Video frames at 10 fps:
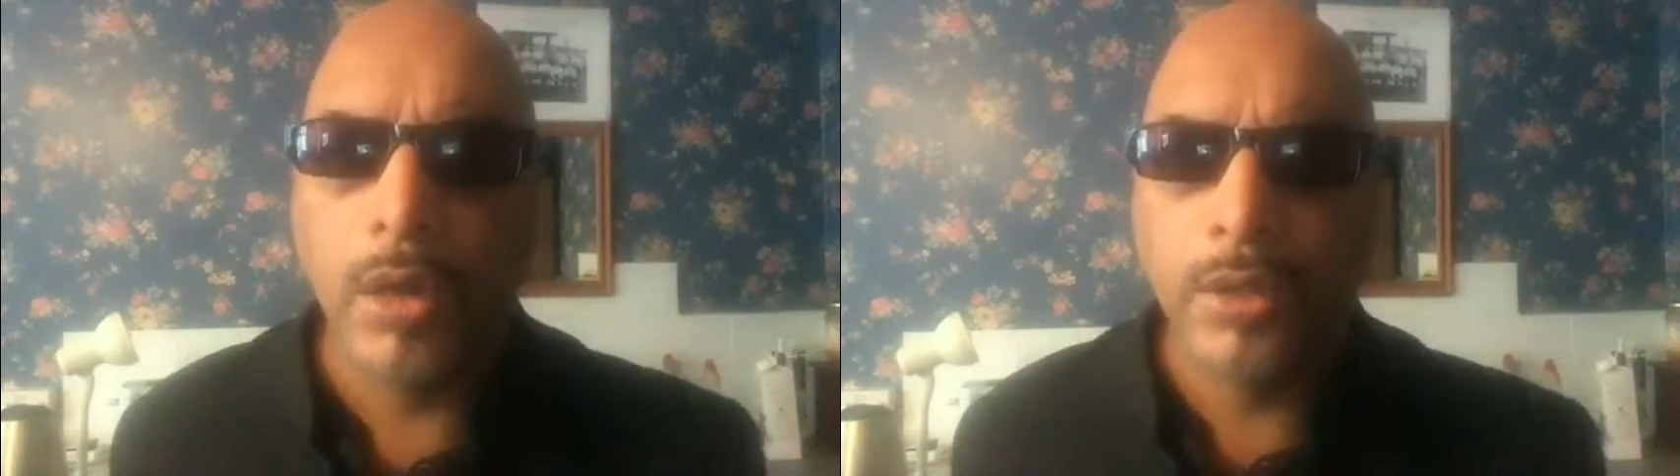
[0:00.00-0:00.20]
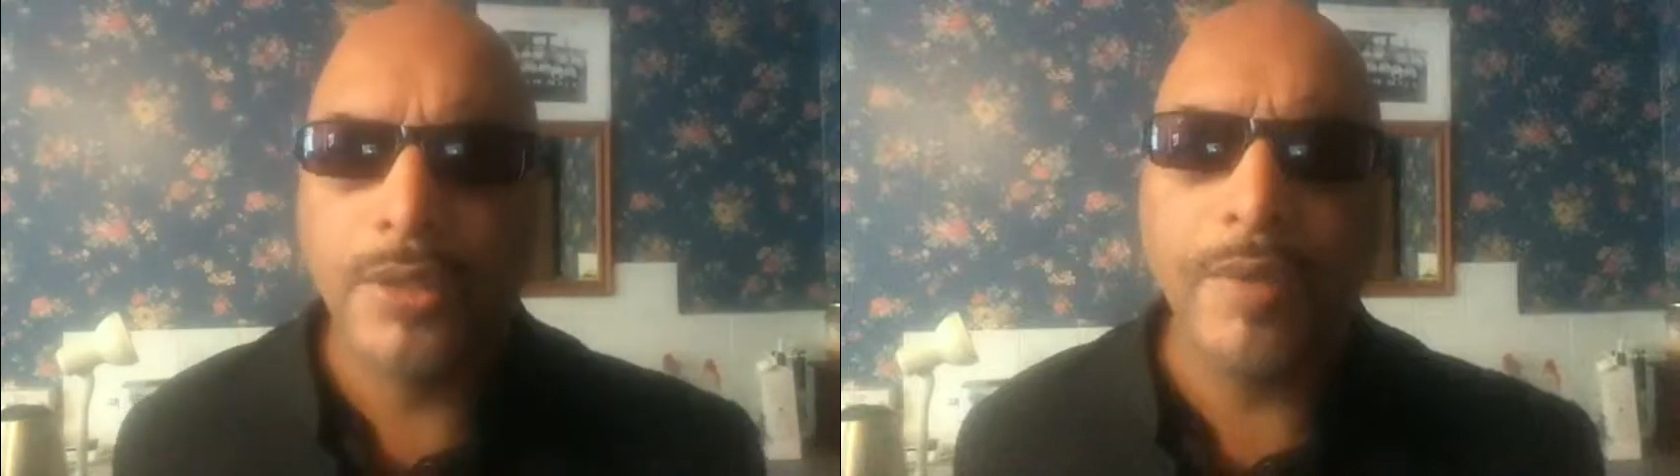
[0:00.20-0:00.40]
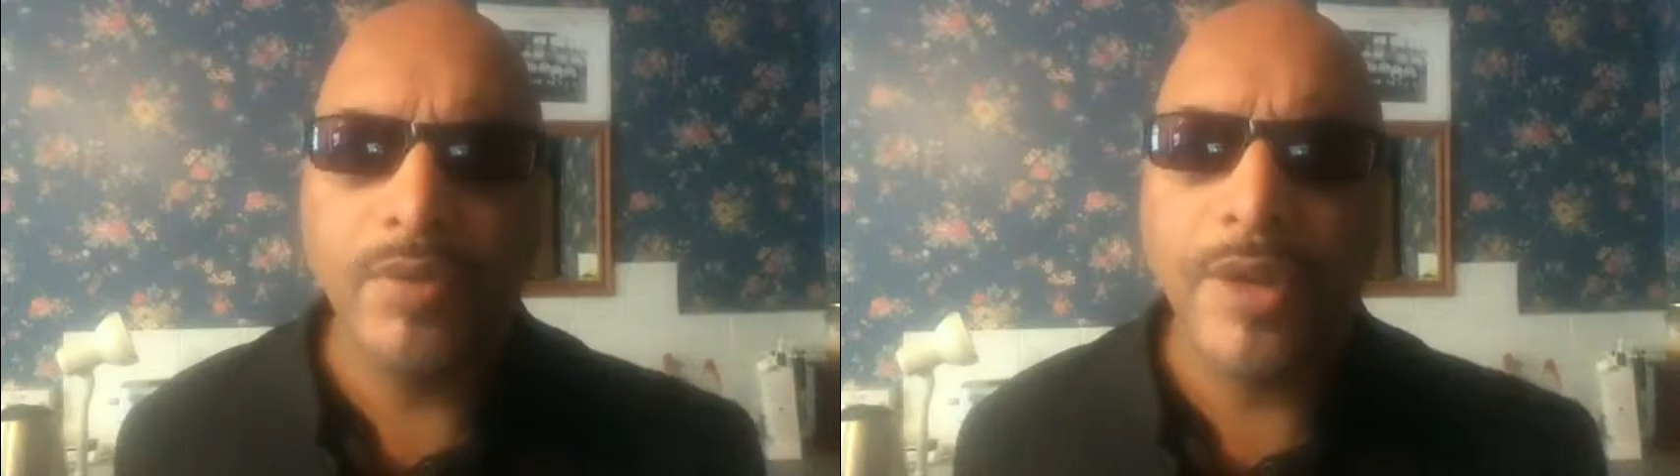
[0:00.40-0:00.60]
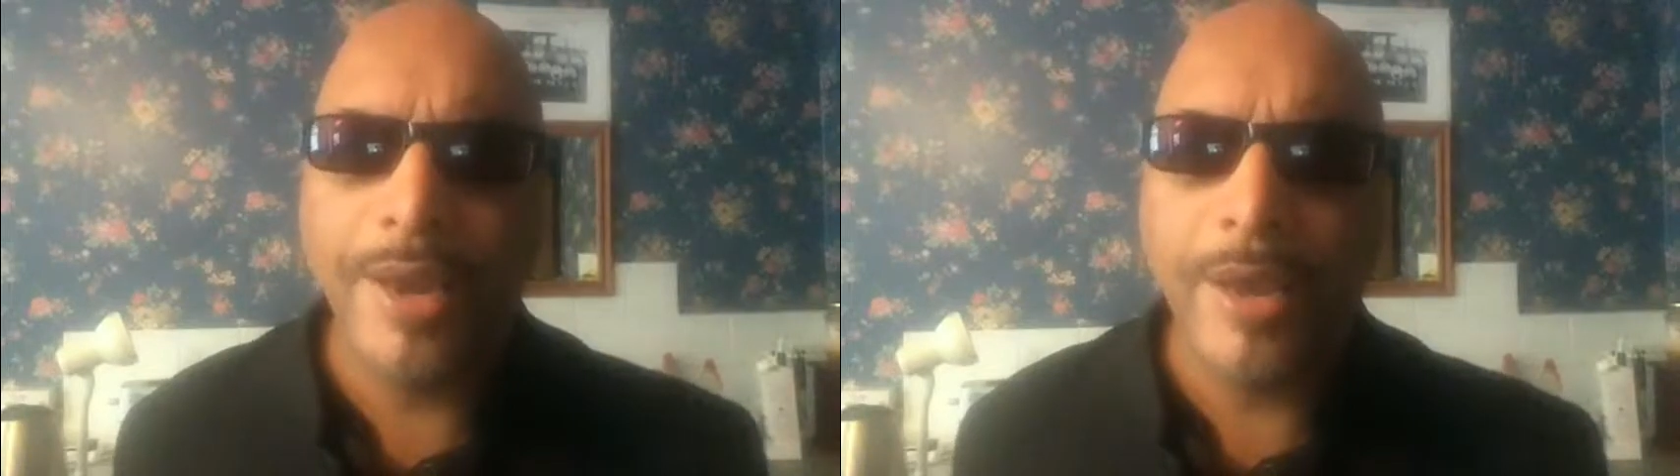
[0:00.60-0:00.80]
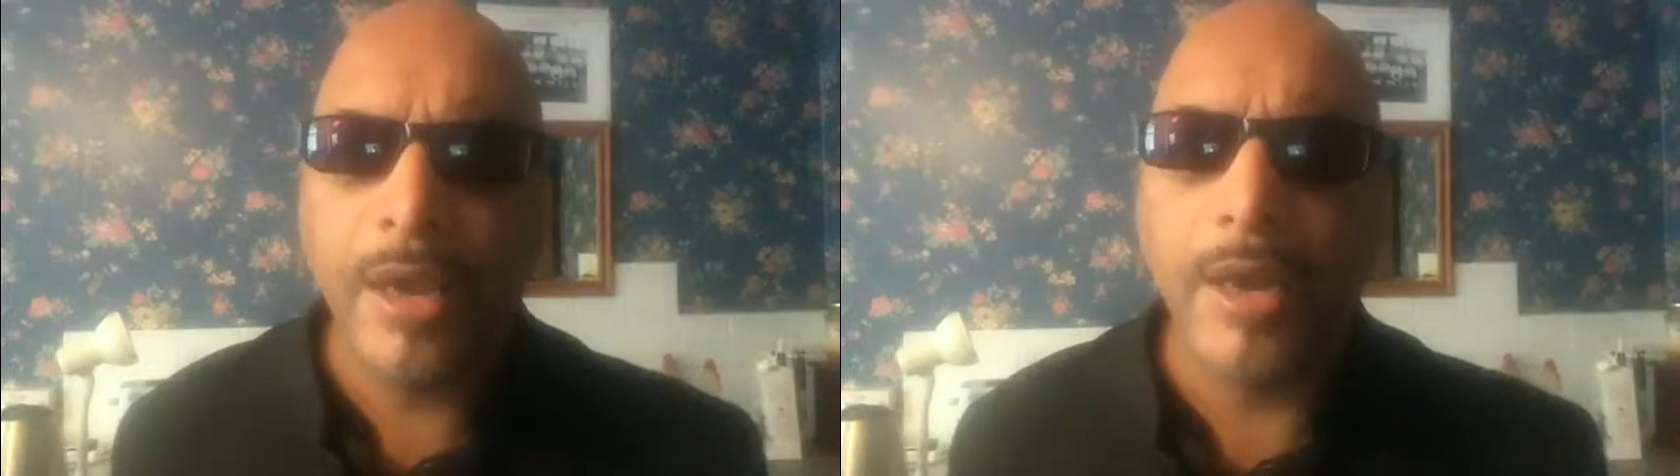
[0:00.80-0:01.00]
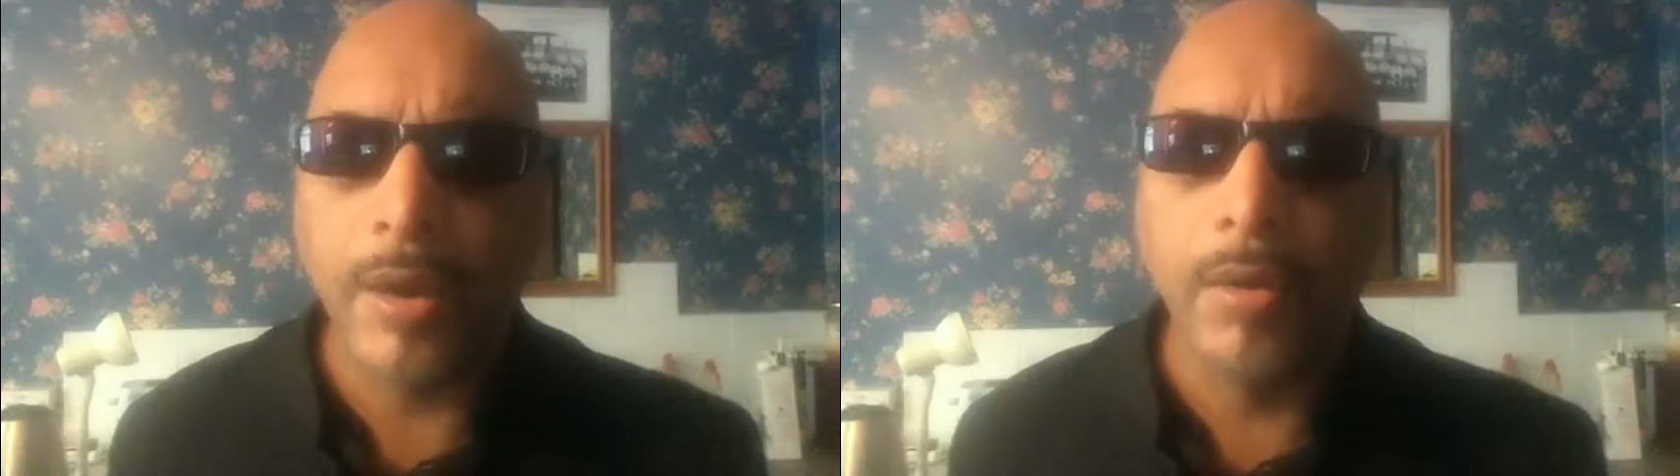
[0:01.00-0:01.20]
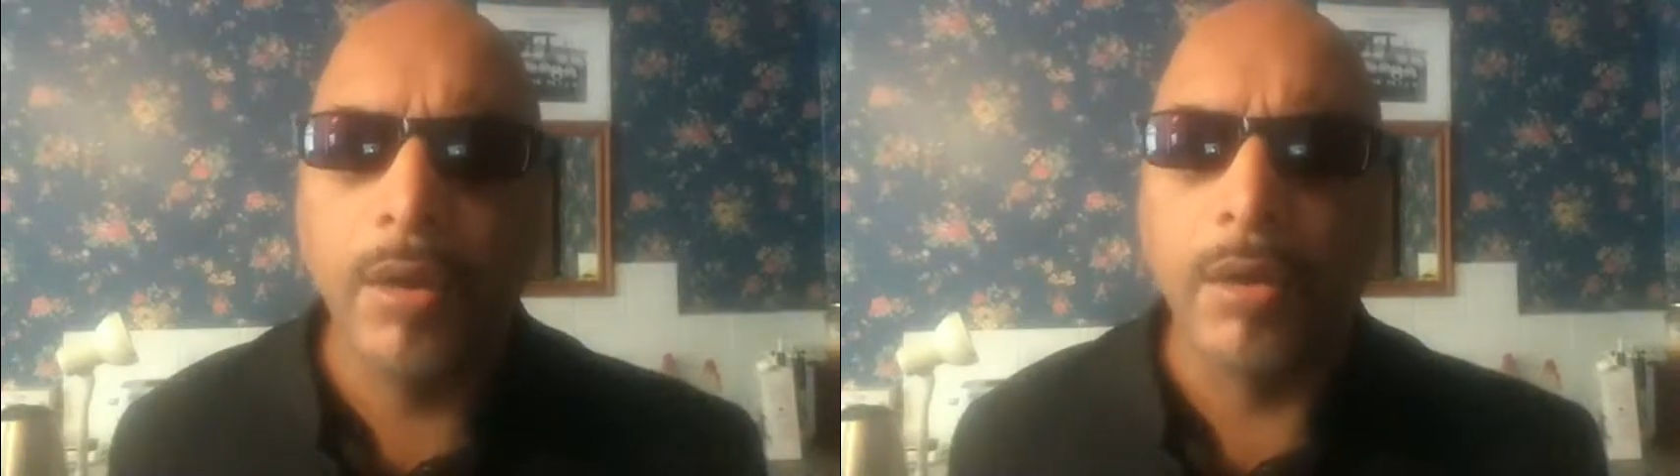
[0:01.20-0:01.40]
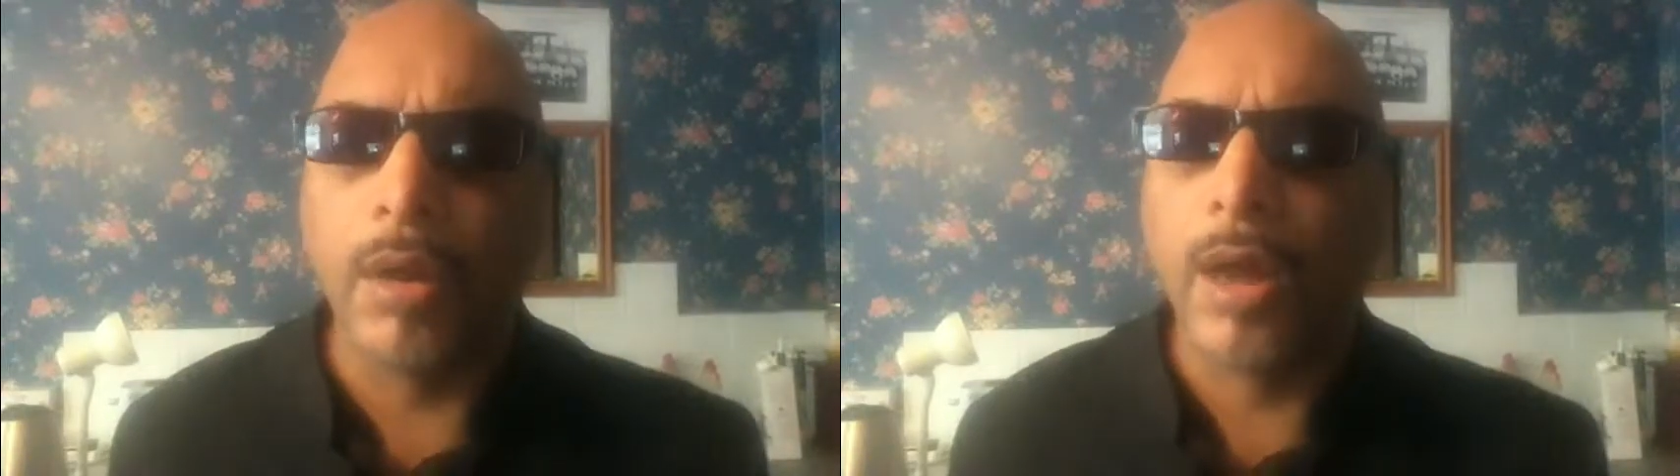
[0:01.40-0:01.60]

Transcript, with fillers: 17, 18, I don't know.